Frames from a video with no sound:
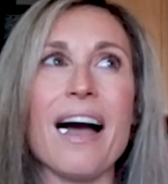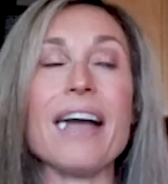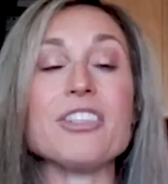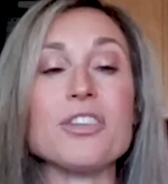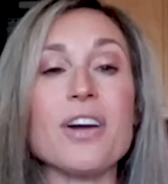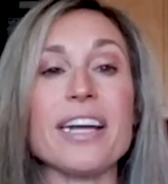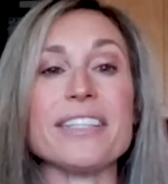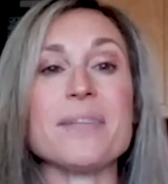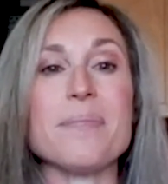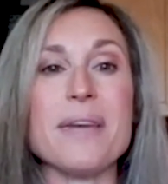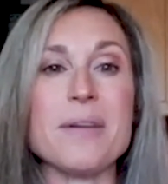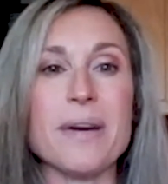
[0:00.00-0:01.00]
I try
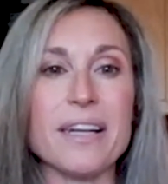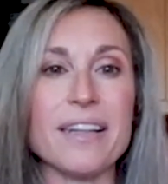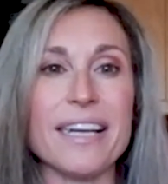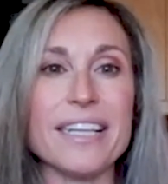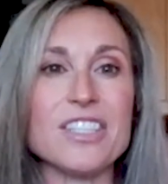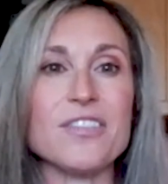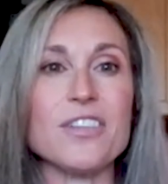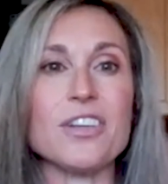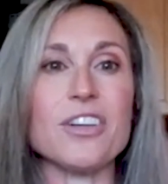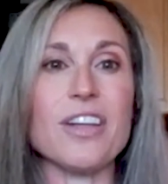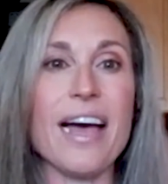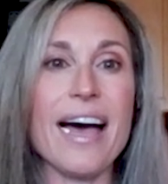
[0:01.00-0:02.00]
to make my clients
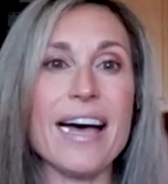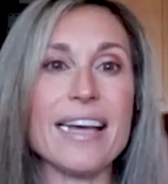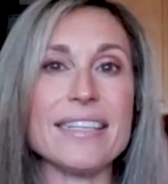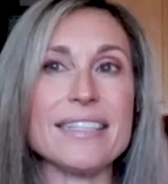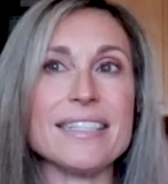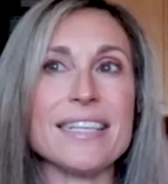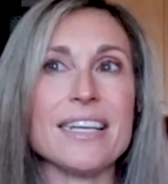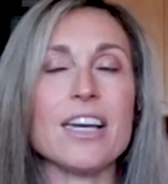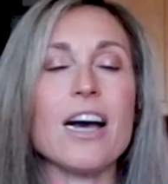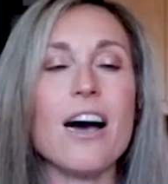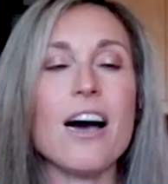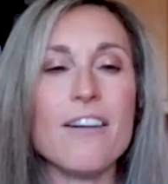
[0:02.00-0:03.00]
feel as
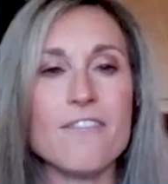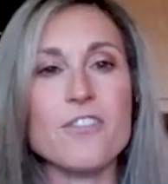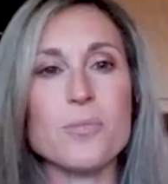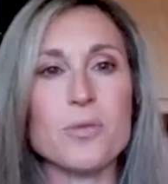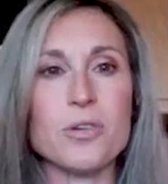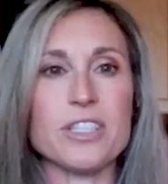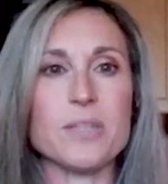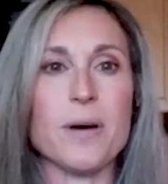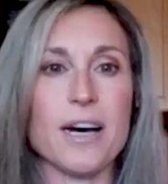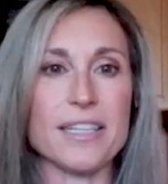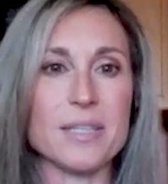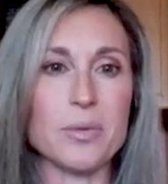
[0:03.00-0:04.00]
comfortable as
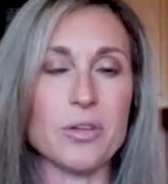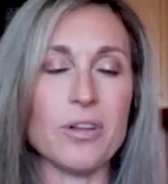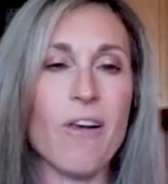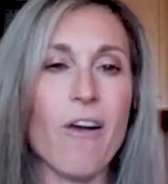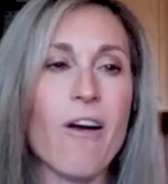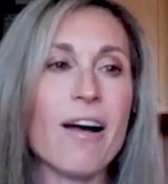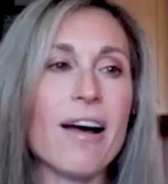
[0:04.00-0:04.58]
possible.